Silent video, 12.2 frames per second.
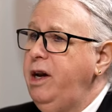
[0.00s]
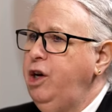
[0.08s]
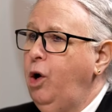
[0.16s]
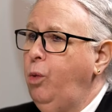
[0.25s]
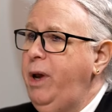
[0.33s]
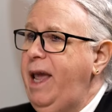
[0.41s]
you
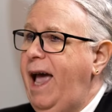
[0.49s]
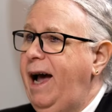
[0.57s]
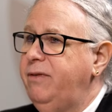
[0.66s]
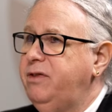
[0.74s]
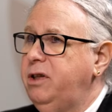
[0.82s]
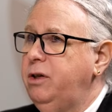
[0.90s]
know, we
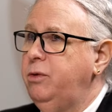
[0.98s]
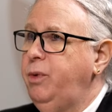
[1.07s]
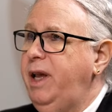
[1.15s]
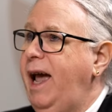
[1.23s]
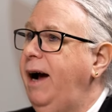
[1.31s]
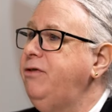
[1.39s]
have to,
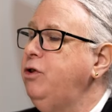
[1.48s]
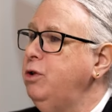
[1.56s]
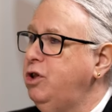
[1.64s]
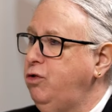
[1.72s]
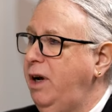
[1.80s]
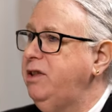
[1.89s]
we have to
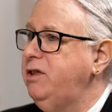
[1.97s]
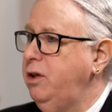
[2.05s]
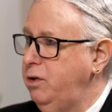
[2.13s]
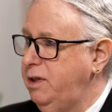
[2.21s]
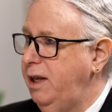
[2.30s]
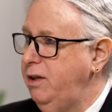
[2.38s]
address those,